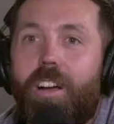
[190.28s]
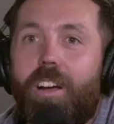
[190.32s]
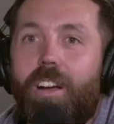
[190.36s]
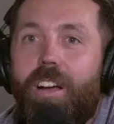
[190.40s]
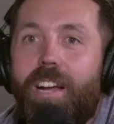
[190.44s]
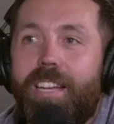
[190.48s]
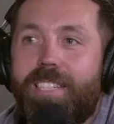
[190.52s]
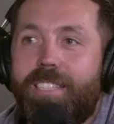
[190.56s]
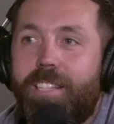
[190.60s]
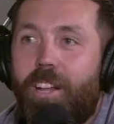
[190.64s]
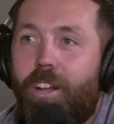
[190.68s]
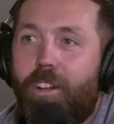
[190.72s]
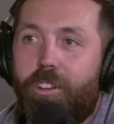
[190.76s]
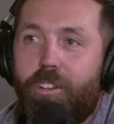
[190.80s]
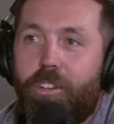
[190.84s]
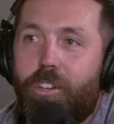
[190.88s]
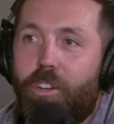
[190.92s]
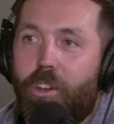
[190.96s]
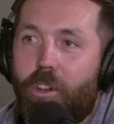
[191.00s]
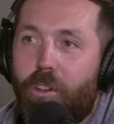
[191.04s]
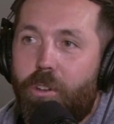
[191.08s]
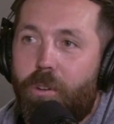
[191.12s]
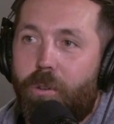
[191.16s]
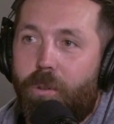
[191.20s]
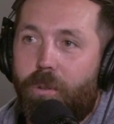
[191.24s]
That's not on
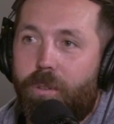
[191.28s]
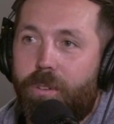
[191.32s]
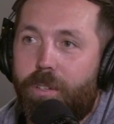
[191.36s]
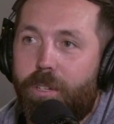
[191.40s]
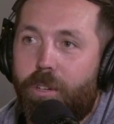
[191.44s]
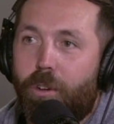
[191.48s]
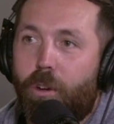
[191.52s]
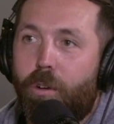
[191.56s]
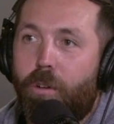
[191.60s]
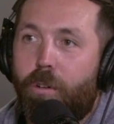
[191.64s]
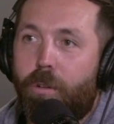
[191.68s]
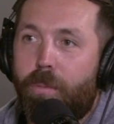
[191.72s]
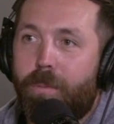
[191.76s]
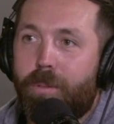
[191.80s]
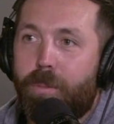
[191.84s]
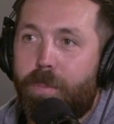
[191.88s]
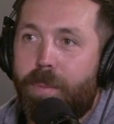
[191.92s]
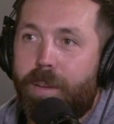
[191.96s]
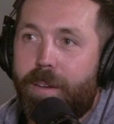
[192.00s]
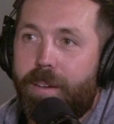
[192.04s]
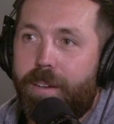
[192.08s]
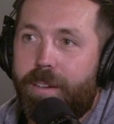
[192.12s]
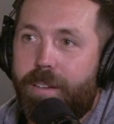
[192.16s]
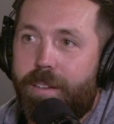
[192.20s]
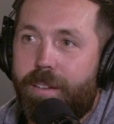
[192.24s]
you. You're almost
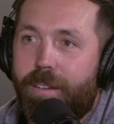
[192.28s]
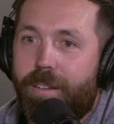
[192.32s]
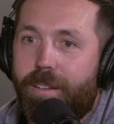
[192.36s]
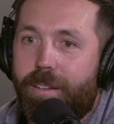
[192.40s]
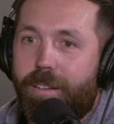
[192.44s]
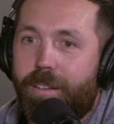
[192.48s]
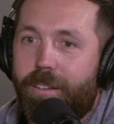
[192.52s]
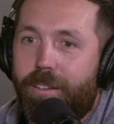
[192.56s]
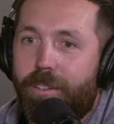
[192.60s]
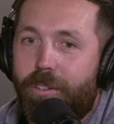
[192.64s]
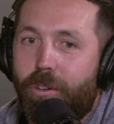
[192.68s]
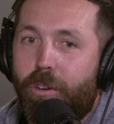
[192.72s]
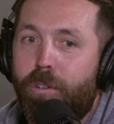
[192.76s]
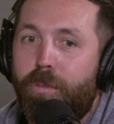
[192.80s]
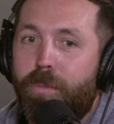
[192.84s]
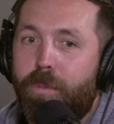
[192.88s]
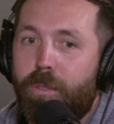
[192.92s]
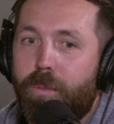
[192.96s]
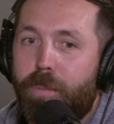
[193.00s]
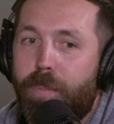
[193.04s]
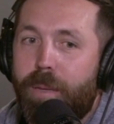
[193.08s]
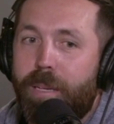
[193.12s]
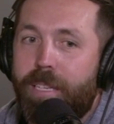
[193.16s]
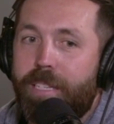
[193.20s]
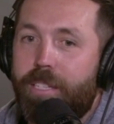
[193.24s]
being
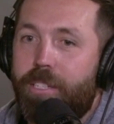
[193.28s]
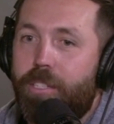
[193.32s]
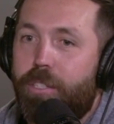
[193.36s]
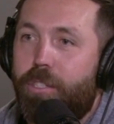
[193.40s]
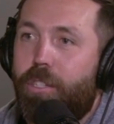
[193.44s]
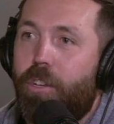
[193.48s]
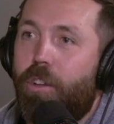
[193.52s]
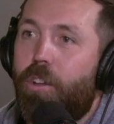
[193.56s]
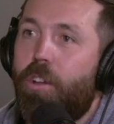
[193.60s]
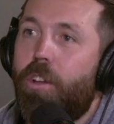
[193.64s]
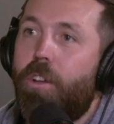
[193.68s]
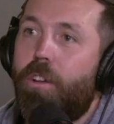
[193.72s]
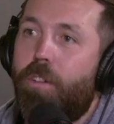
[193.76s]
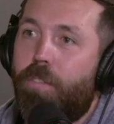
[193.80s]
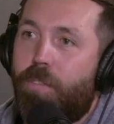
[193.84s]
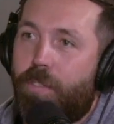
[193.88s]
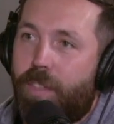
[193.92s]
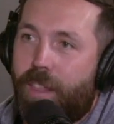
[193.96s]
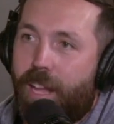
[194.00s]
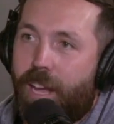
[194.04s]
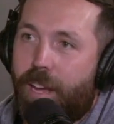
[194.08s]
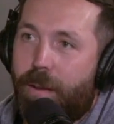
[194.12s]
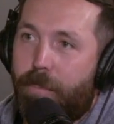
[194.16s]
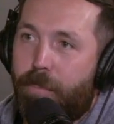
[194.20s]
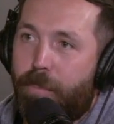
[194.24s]
served
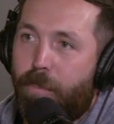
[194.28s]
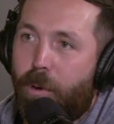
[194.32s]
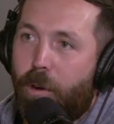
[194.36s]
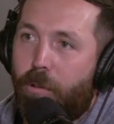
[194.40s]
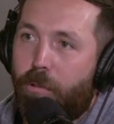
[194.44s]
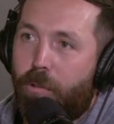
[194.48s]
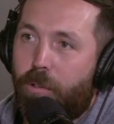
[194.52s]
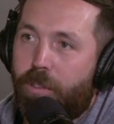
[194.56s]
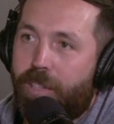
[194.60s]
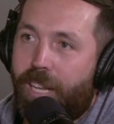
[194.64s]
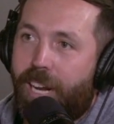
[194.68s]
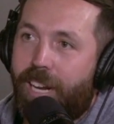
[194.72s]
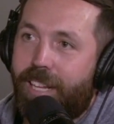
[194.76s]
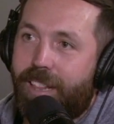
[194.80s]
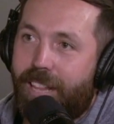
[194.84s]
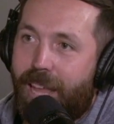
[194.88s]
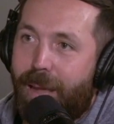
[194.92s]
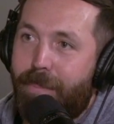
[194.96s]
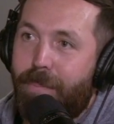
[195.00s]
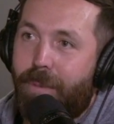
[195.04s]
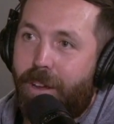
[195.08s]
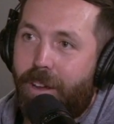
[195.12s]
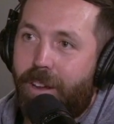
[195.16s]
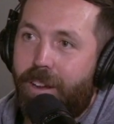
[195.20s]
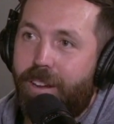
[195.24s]
that moral
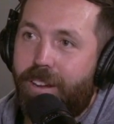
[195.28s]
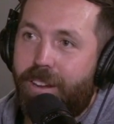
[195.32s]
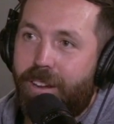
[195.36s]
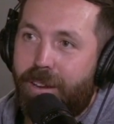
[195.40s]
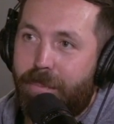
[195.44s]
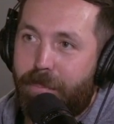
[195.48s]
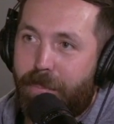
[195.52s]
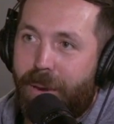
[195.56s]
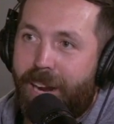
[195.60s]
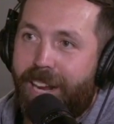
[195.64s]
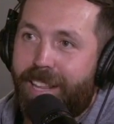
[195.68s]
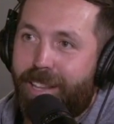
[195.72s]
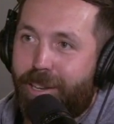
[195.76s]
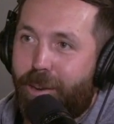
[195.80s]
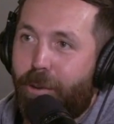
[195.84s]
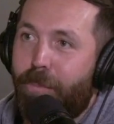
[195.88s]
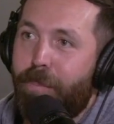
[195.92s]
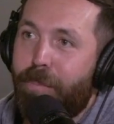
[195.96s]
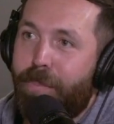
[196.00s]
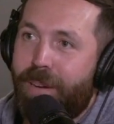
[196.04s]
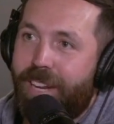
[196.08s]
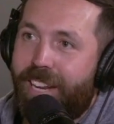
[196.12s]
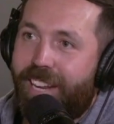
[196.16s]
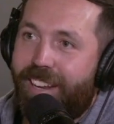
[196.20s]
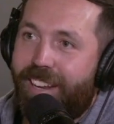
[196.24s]
dilemma by the company.